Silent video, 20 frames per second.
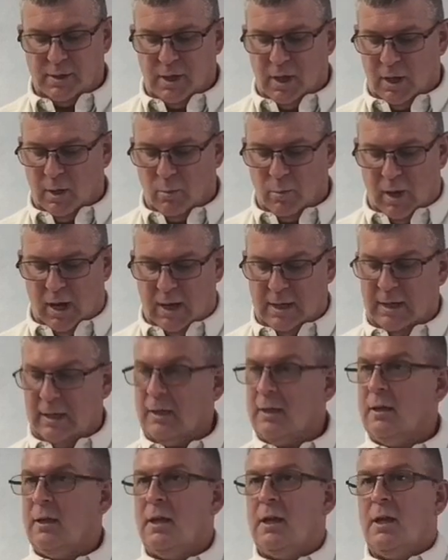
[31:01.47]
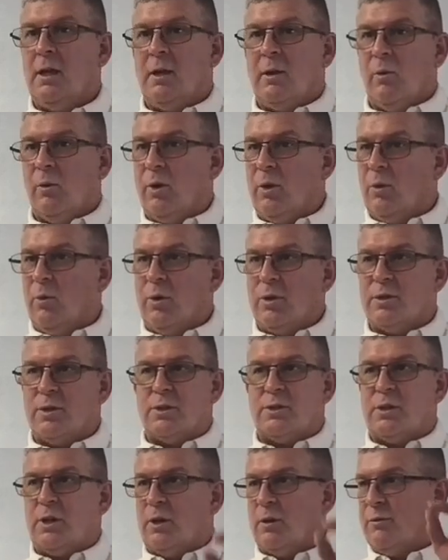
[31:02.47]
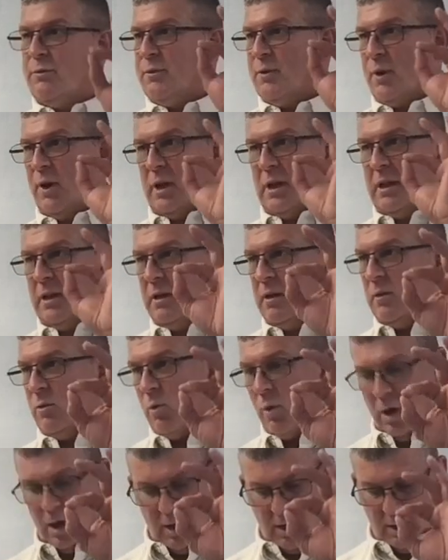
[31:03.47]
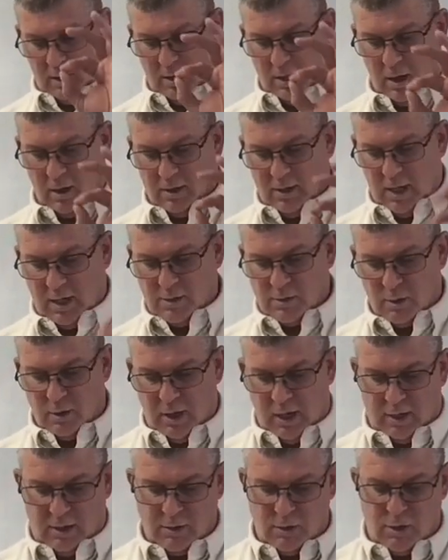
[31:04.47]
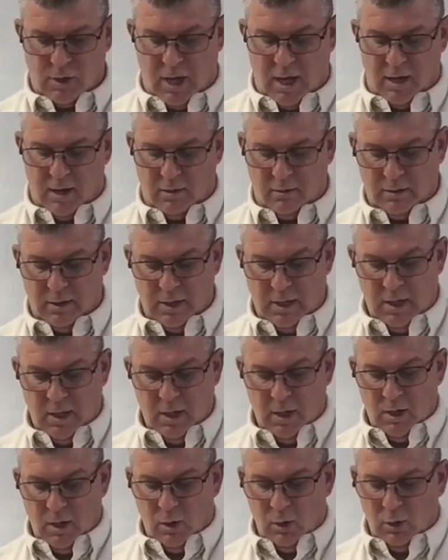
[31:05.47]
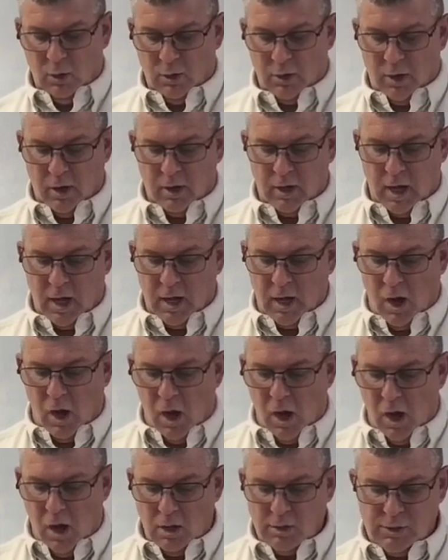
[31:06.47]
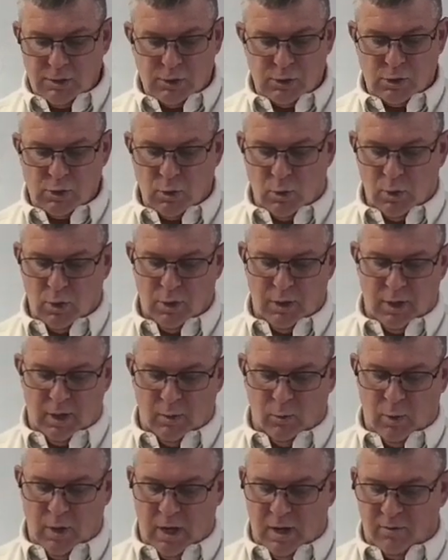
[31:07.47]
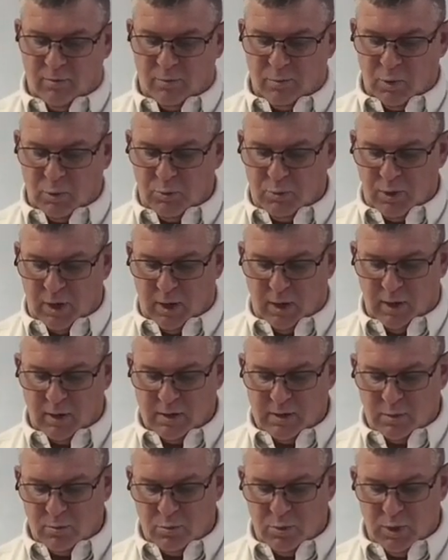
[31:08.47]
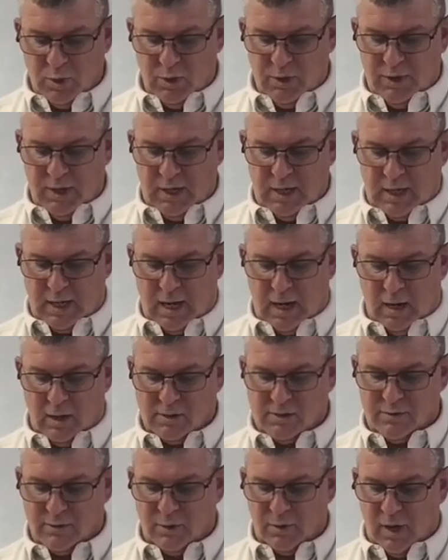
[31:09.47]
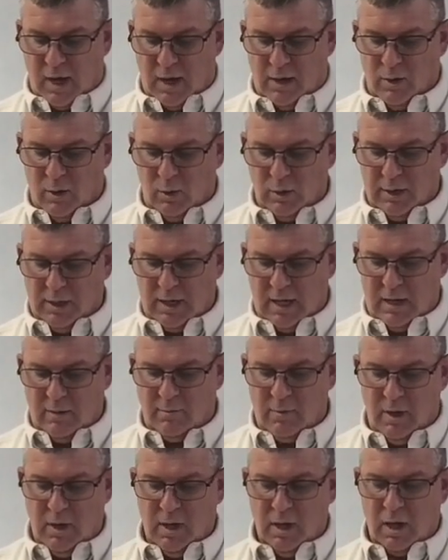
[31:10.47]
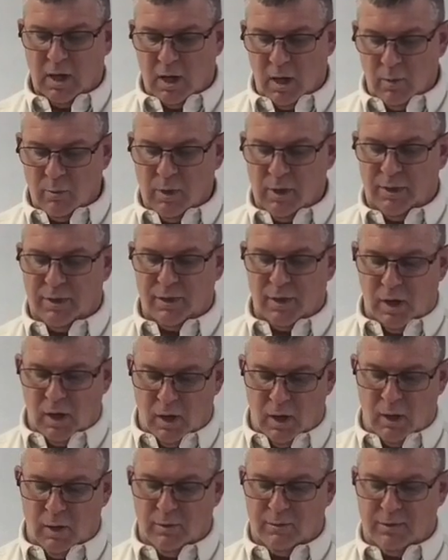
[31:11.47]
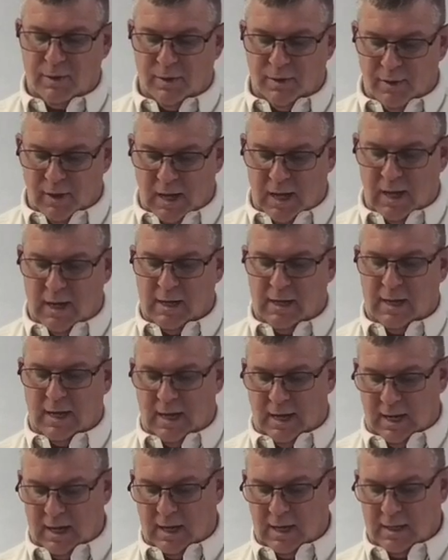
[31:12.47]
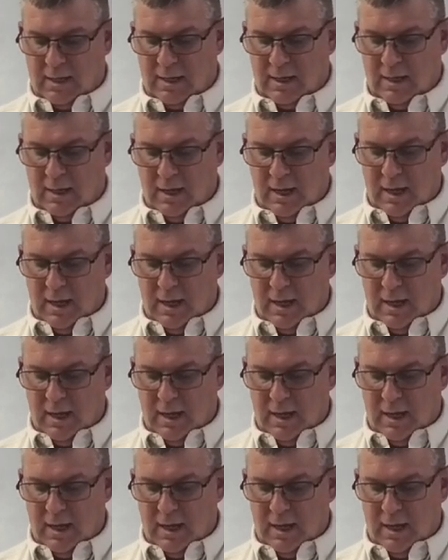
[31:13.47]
none abiding. We're just here for a little while. Our days are like a shadow. O Lord our God, all the store that we have prepared to build thee in house for thine holy name cometh of thine hand,